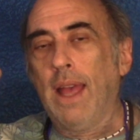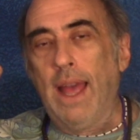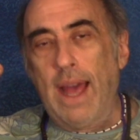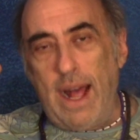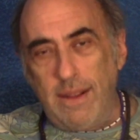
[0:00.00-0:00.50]

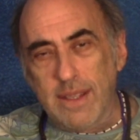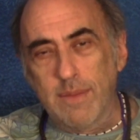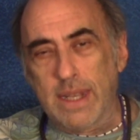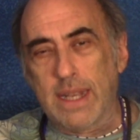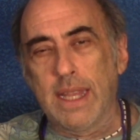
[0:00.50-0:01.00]

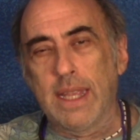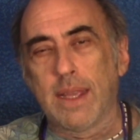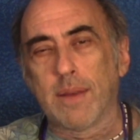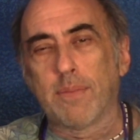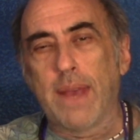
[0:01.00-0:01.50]
Ultimately,
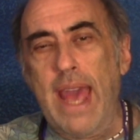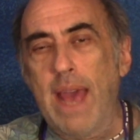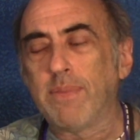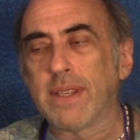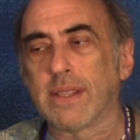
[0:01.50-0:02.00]

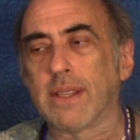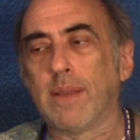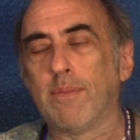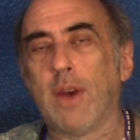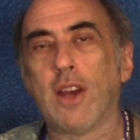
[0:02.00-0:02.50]
perhaps the
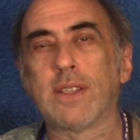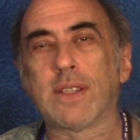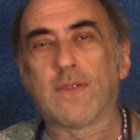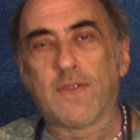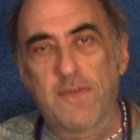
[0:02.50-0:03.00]
most
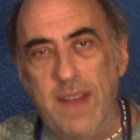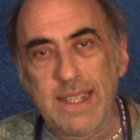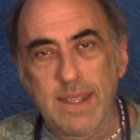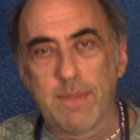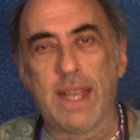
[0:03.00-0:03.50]

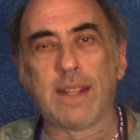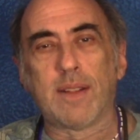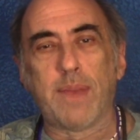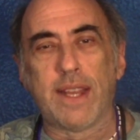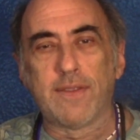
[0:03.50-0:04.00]
fundamental
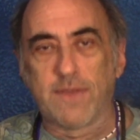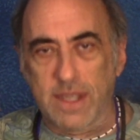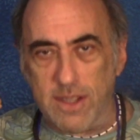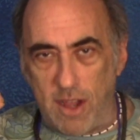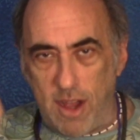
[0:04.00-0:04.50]

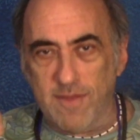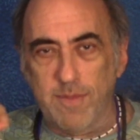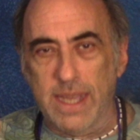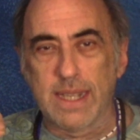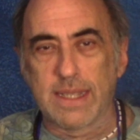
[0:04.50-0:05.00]
benefit of
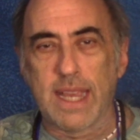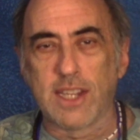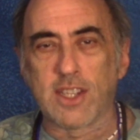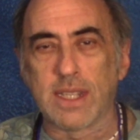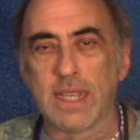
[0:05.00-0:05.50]

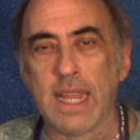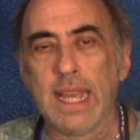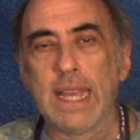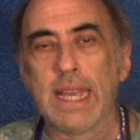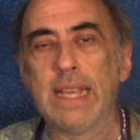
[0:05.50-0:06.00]
meditation
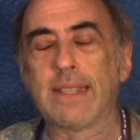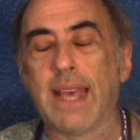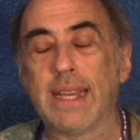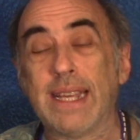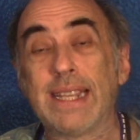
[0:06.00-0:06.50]
is
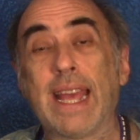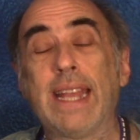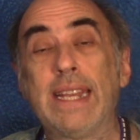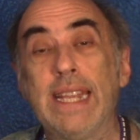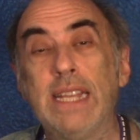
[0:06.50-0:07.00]
that it
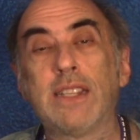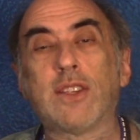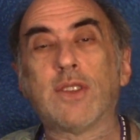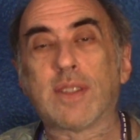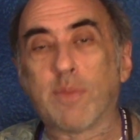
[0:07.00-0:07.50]
can lead to
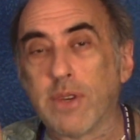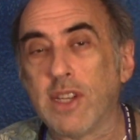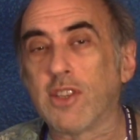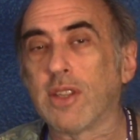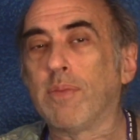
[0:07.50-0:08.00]

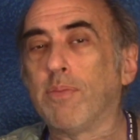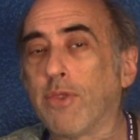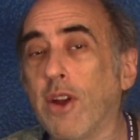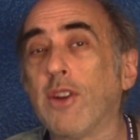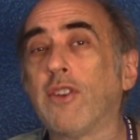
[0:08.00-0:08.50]
spiritual
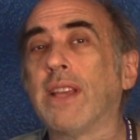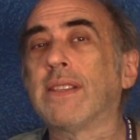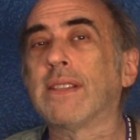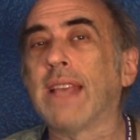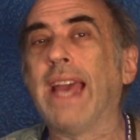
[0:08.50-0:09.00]

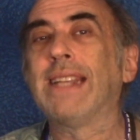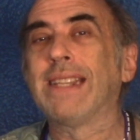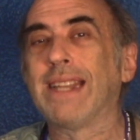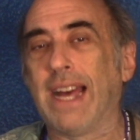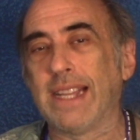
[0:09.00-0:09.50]
progress and
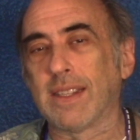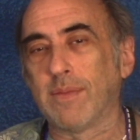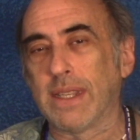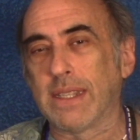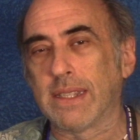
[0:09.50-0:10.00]

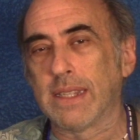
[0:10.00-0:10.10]
enlightenment.